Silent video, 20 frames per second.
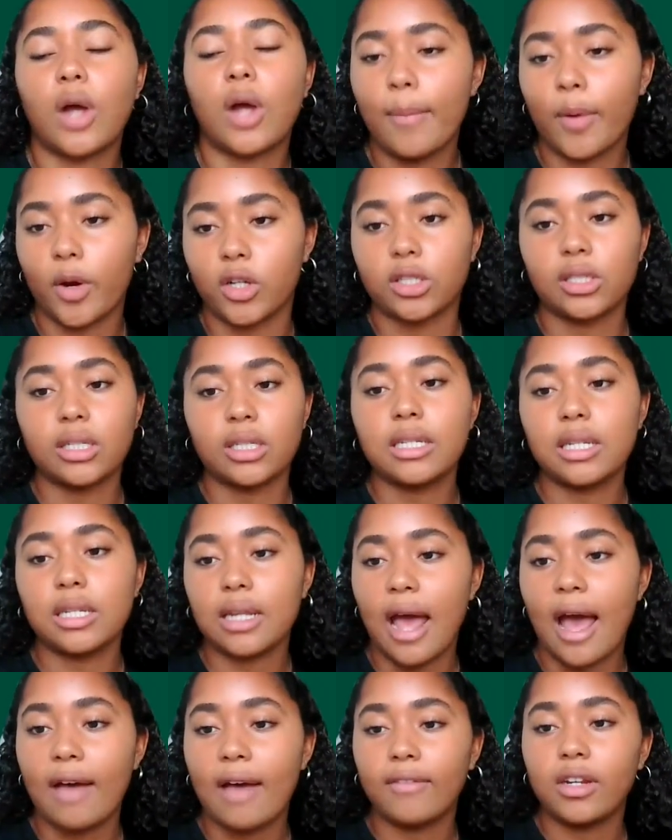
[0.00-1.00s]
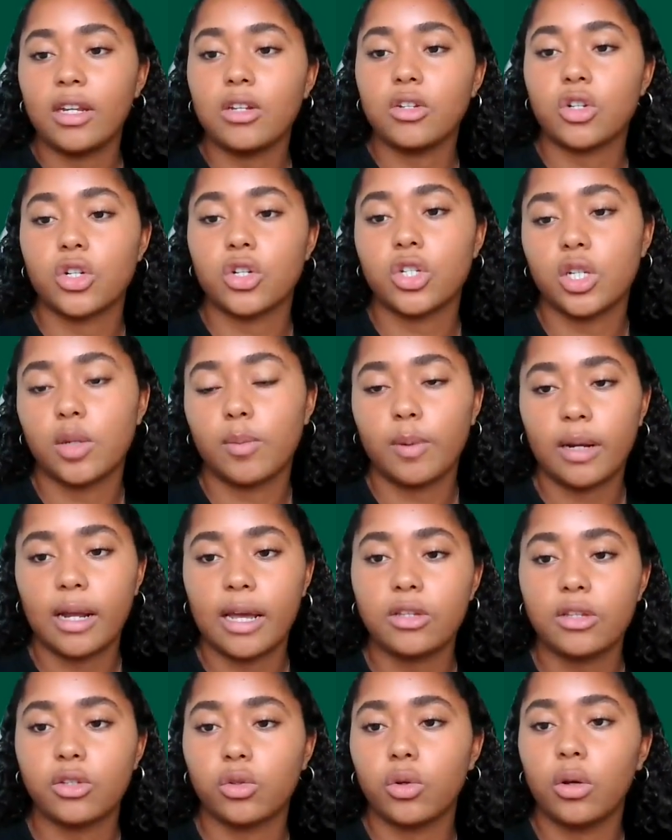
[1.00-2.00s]
So I personally didn't have an internship in
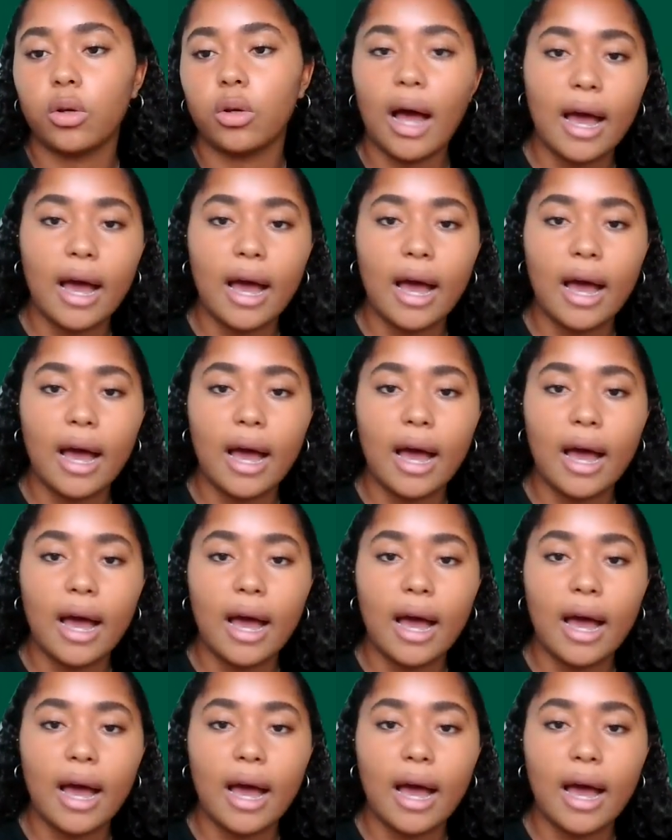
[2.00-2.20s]
high school.